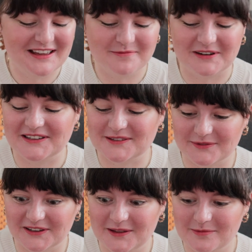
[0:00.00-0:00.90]
but it is
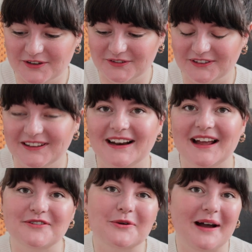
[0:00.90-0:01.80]
really beautiful and I
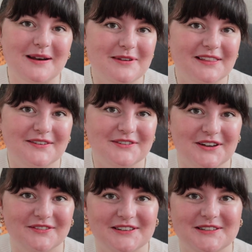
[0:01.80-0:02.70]
have quite a bit left over,